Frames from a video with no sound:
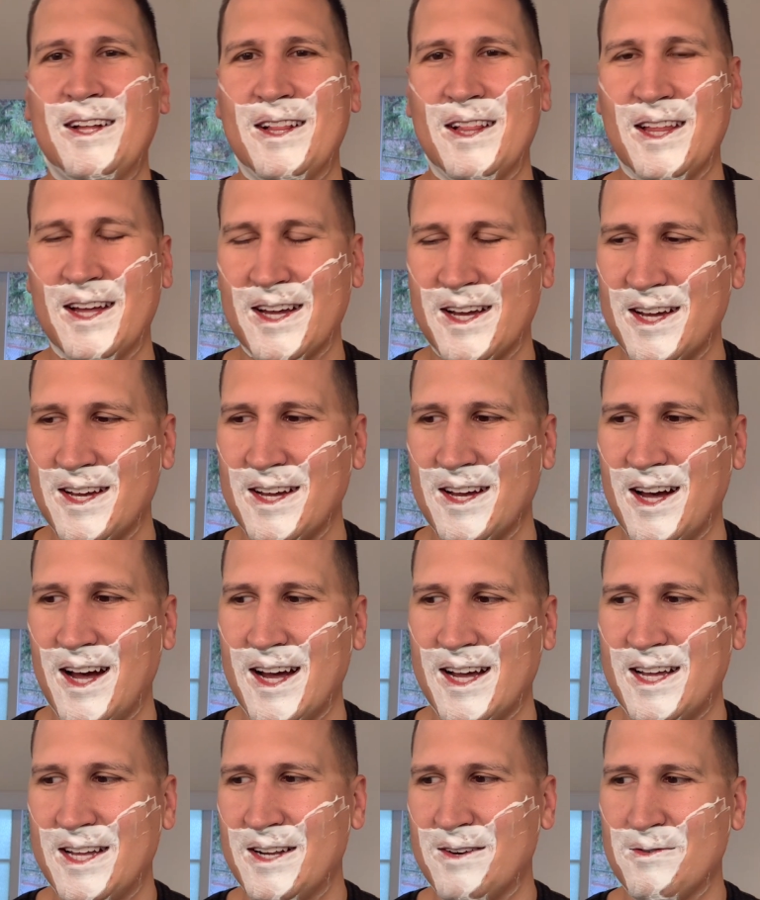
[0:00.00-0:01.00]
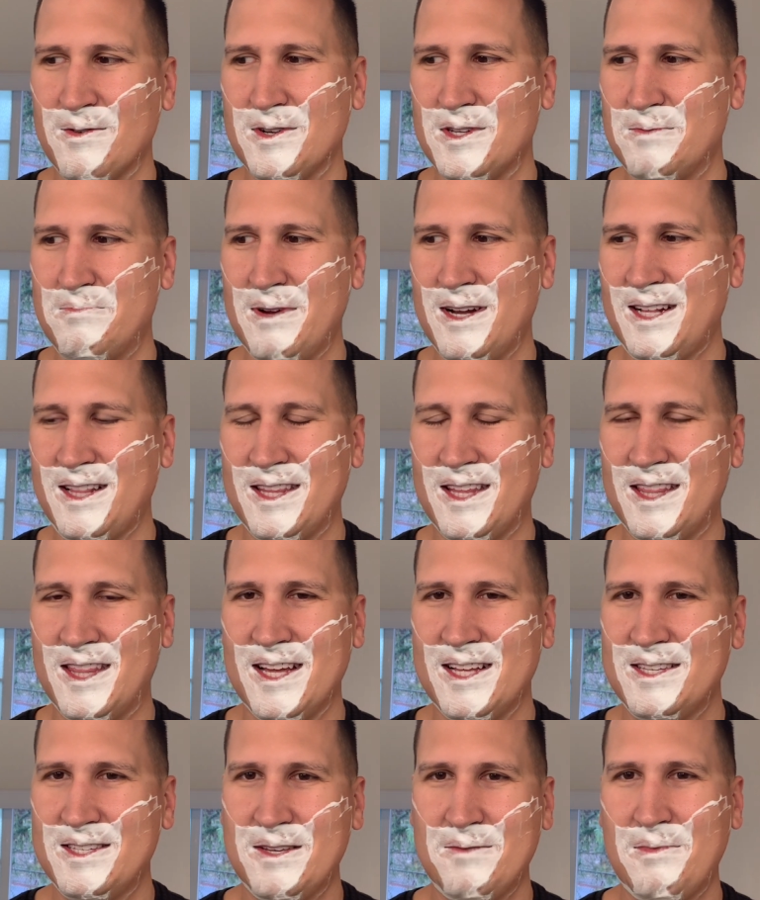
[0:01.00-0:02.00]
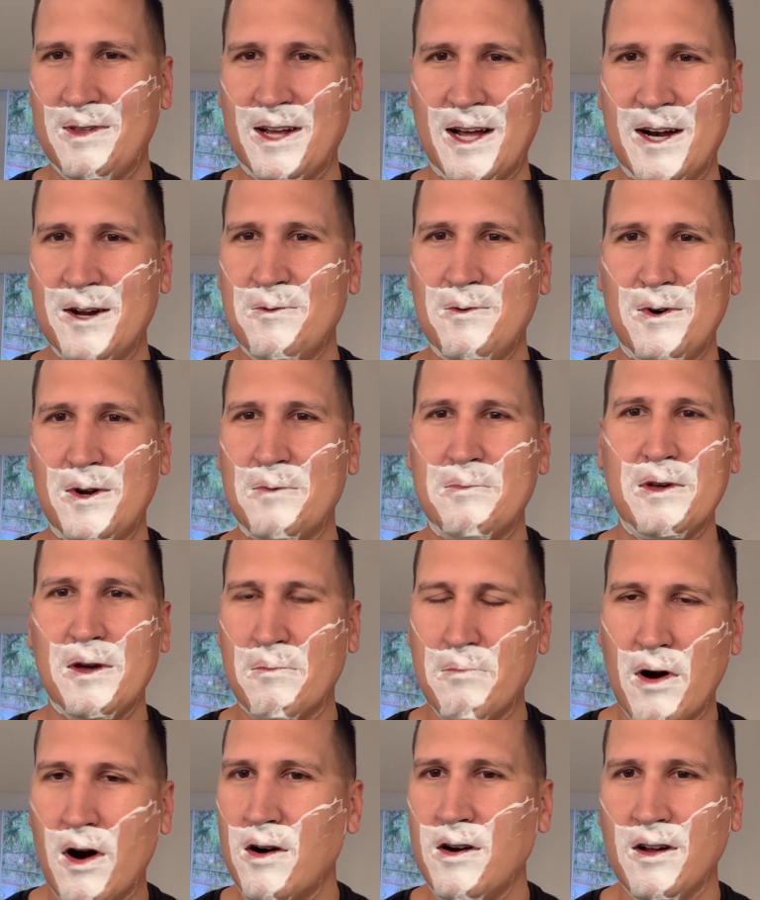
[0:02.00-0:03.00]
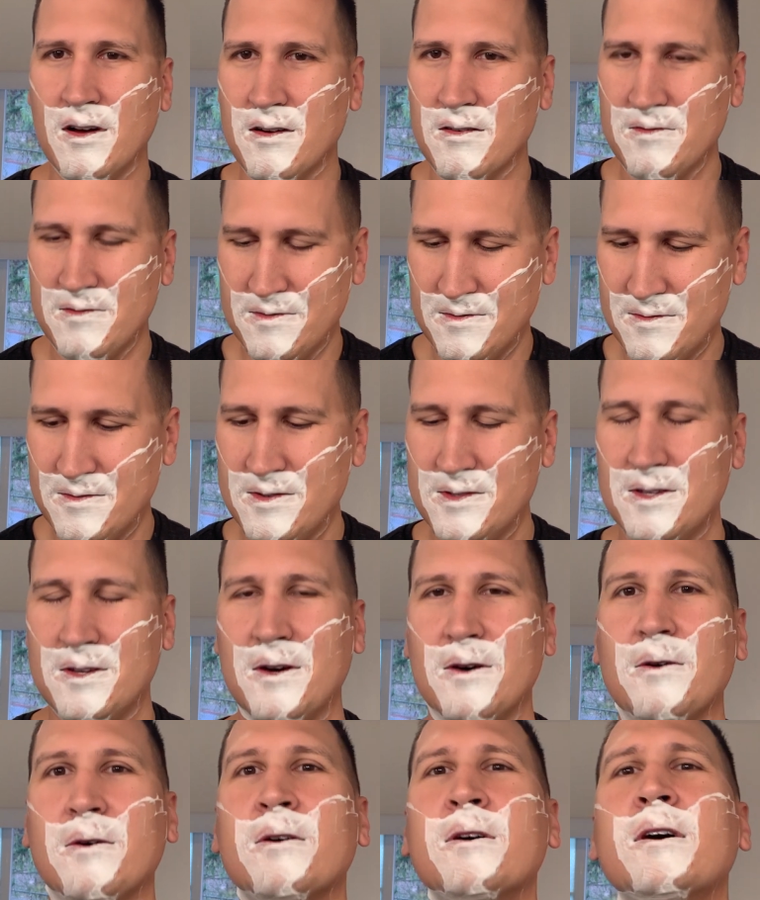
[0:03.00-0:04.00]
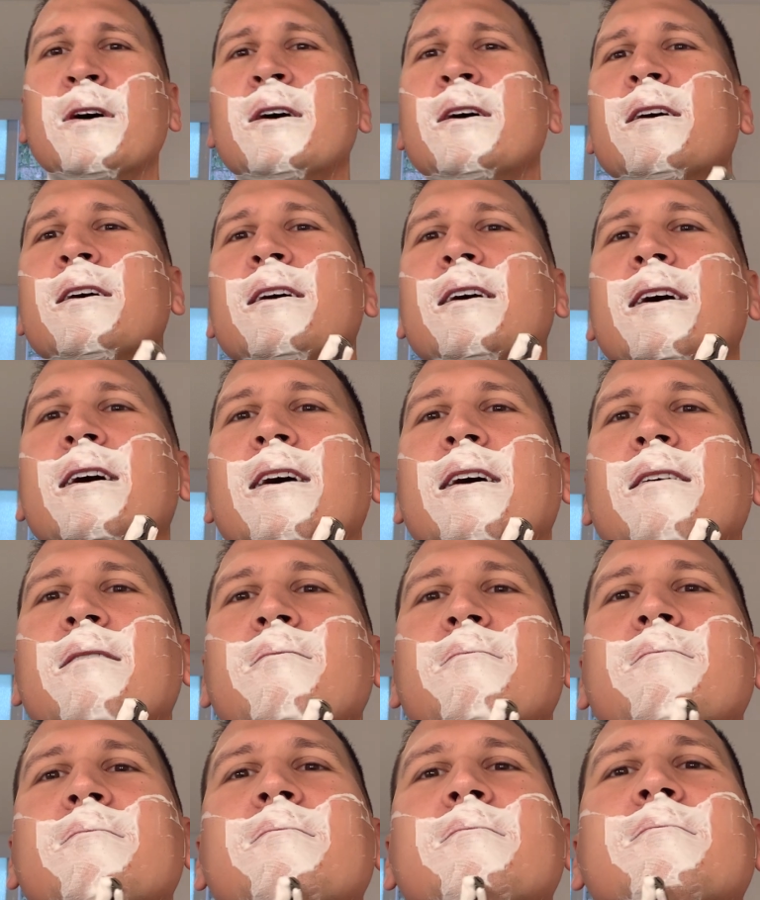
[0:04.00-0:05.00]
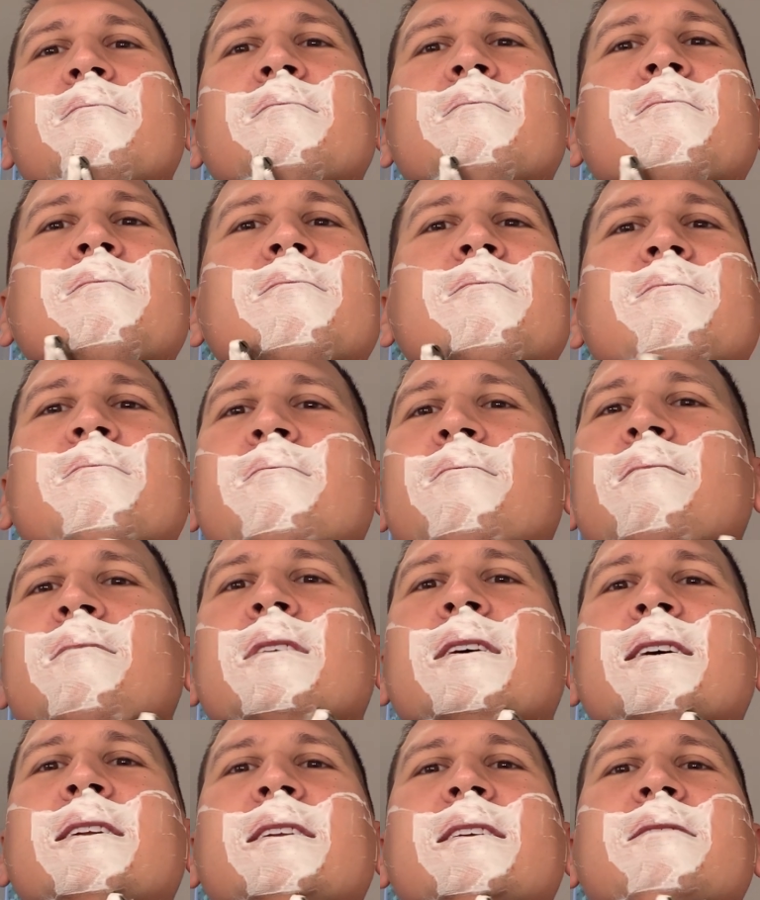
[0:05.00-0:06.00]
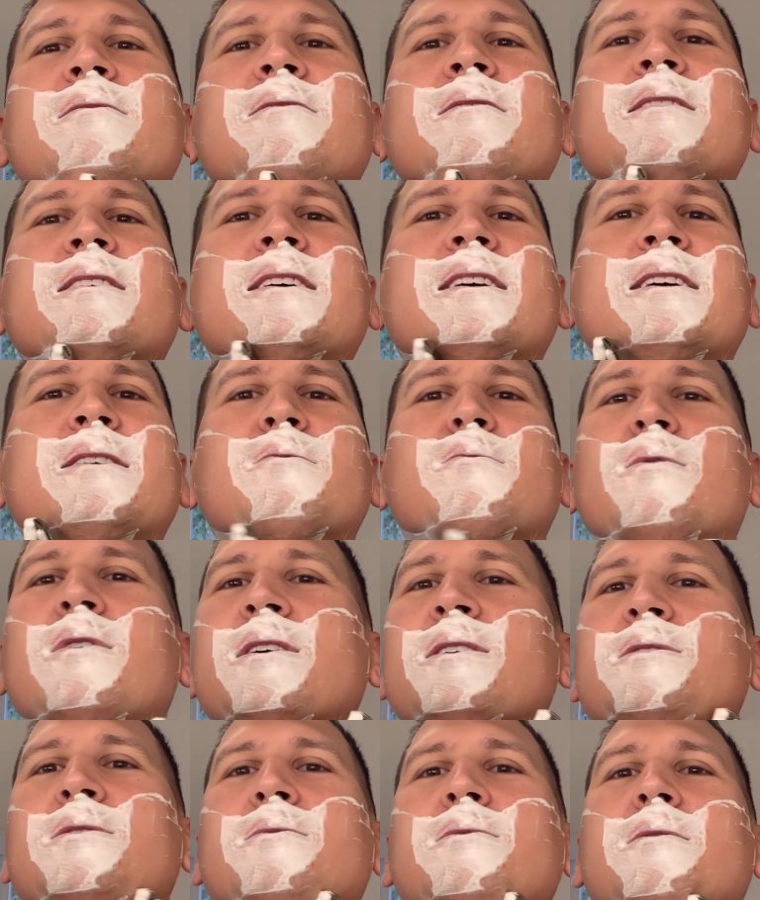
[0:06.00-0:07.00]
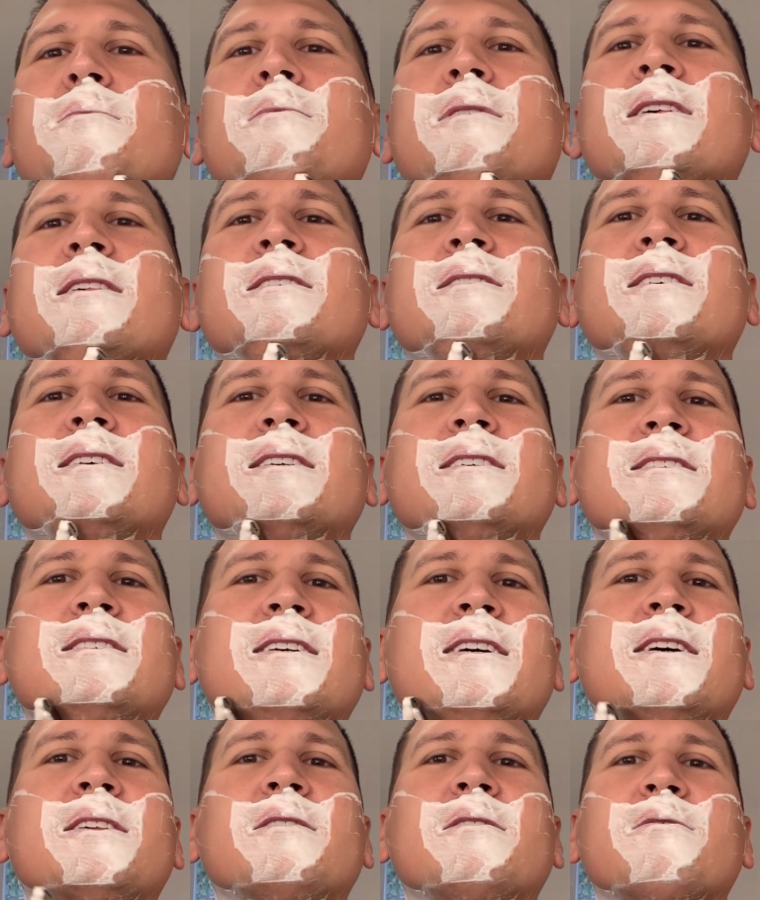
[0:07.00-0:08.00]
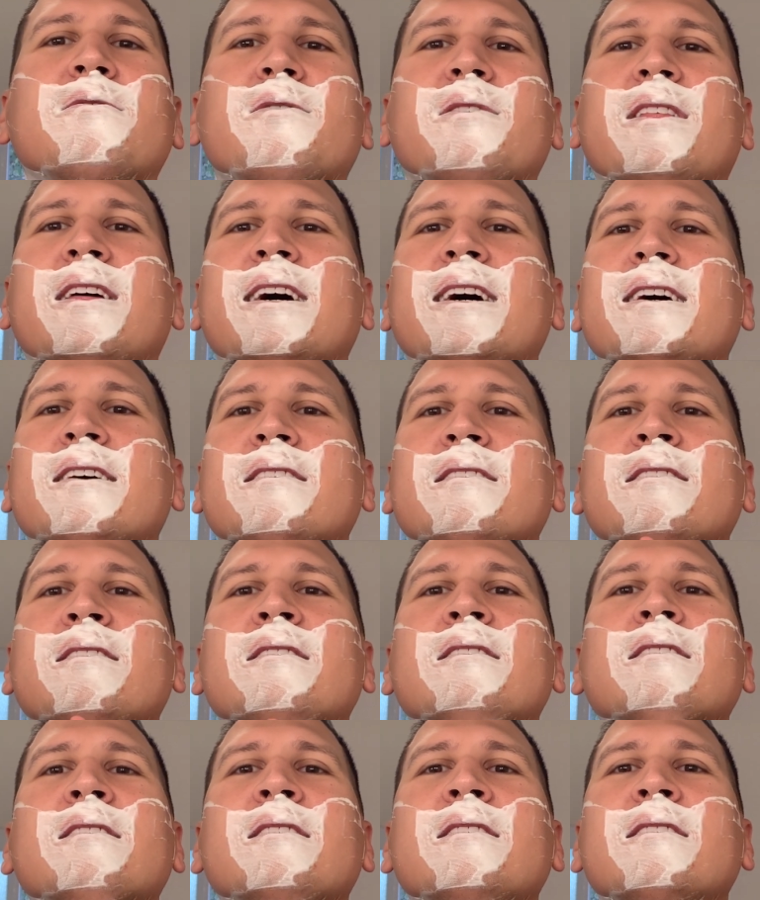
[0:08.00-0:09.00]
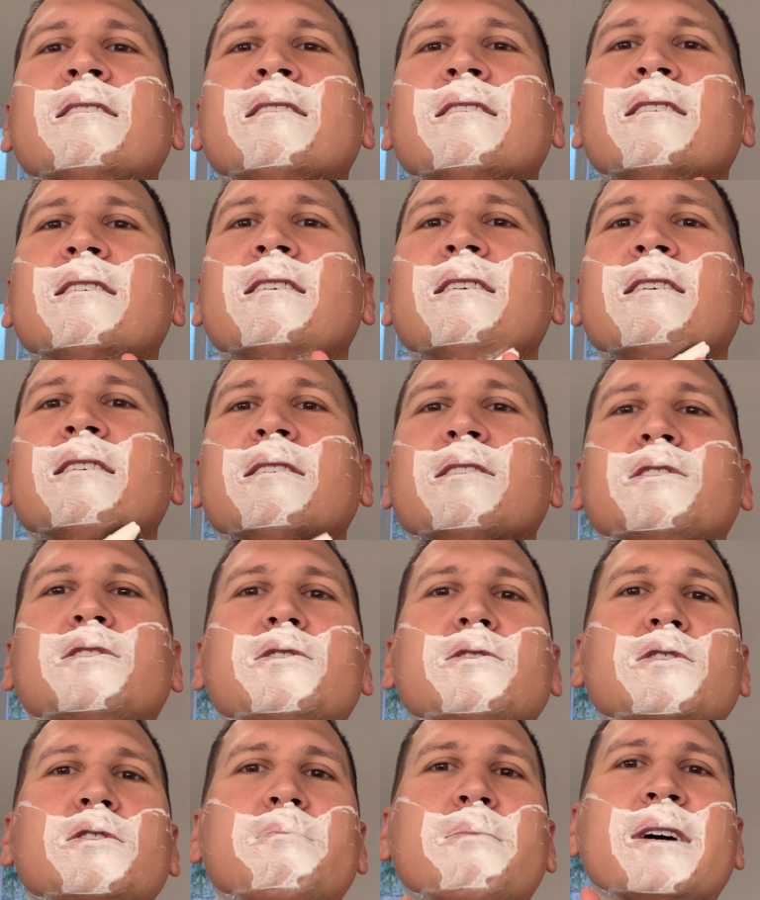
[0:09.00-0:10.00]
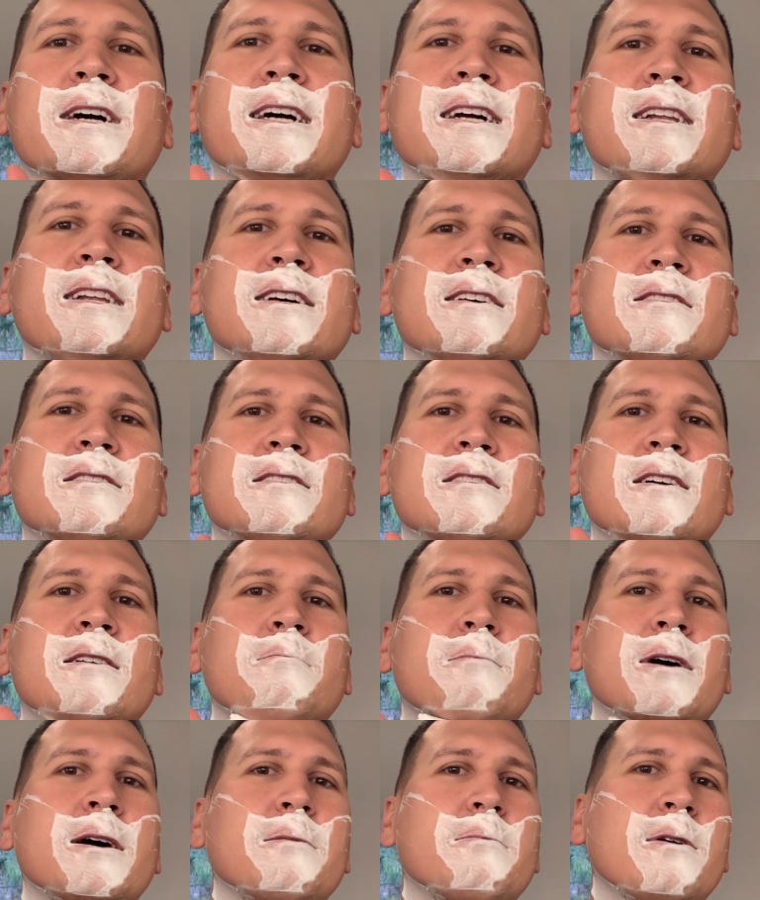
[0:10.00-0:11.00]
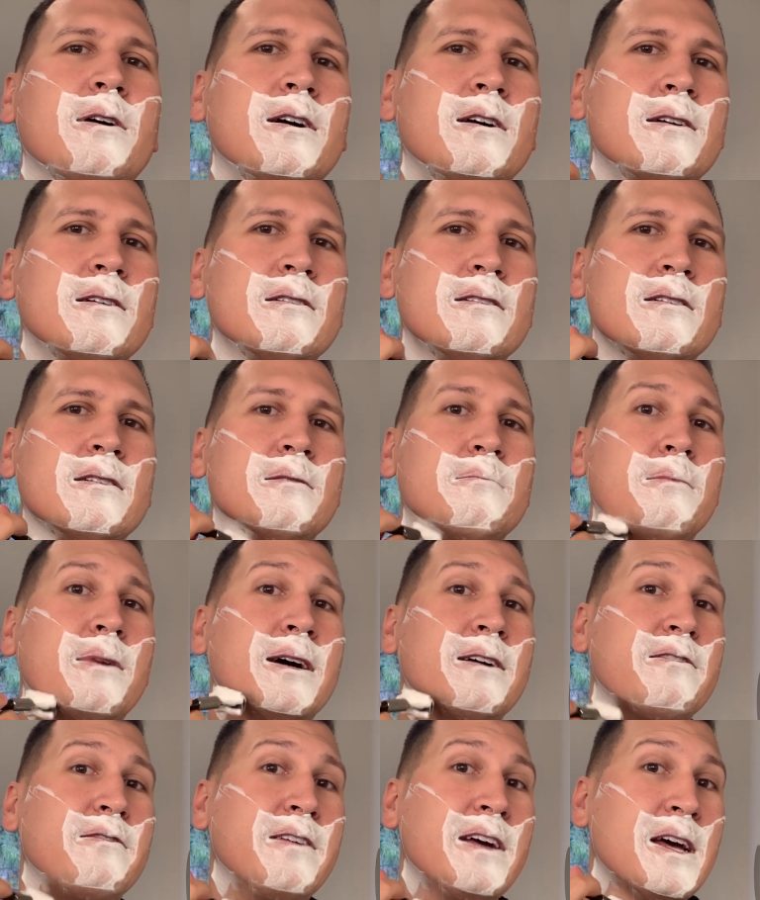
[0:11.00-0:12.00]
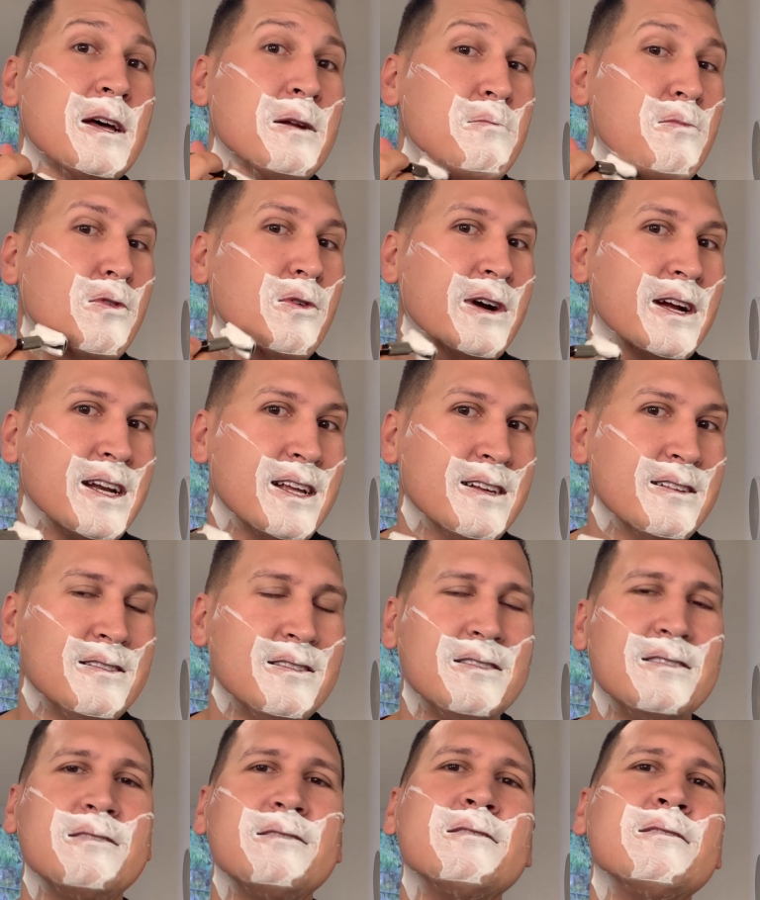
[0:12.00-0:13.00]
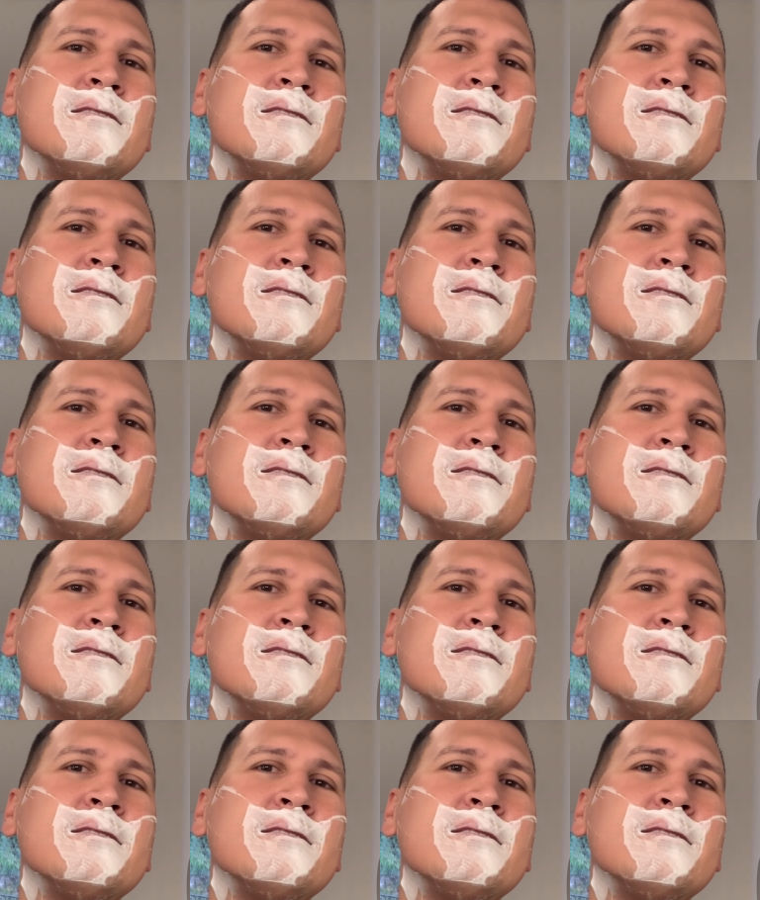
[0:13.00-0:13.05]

I can respect that that's something I don't want to be a part of. So I definitely want to apologize to Heather for that douchebagness on my part, my fanboyness,